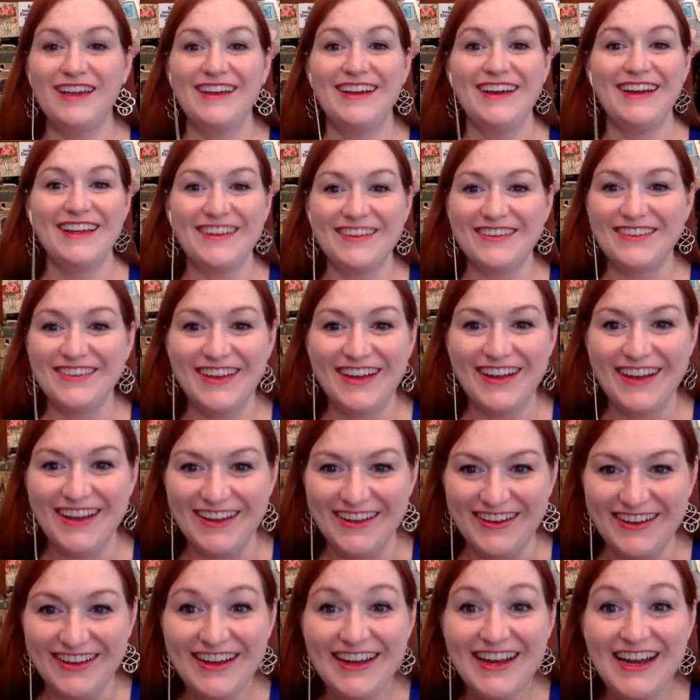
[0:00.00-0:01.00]
I don't
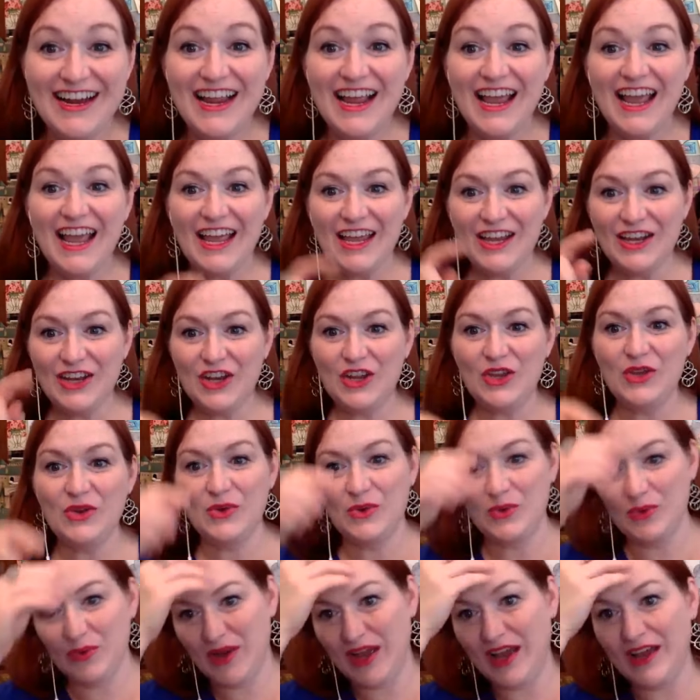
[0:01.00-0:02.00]
know. He
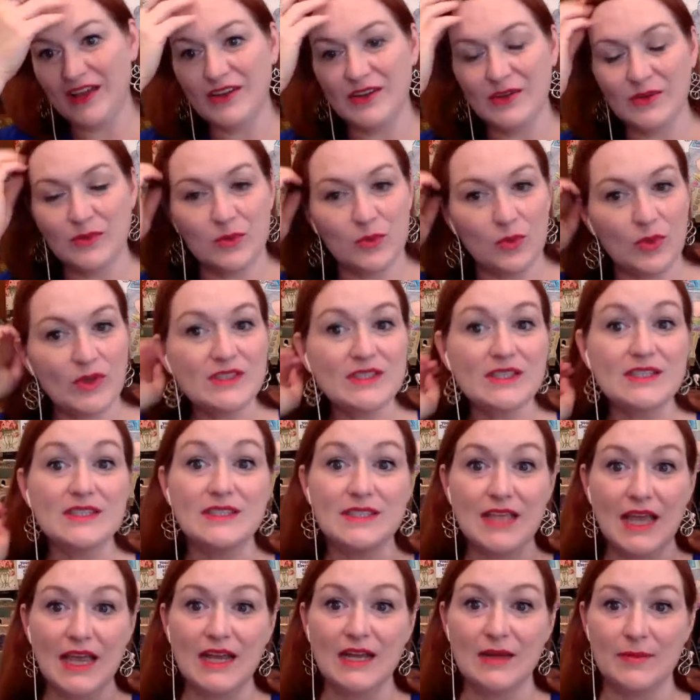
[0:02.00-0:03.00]
knew how to, what to
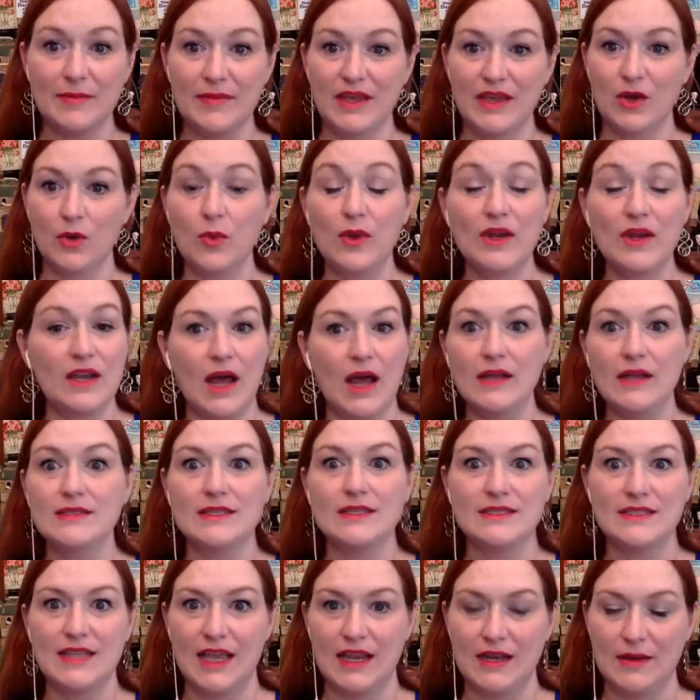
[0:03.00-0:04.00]
say to me or what not to
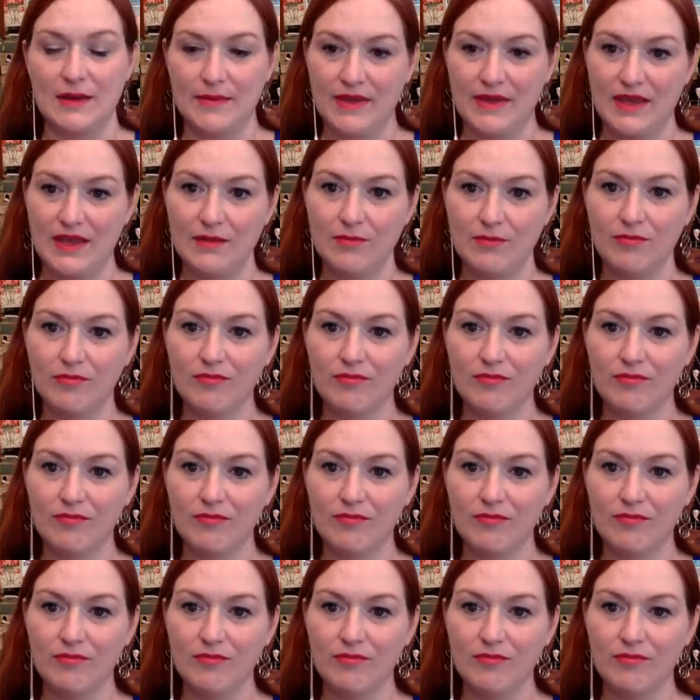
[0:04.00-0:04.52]
say to me.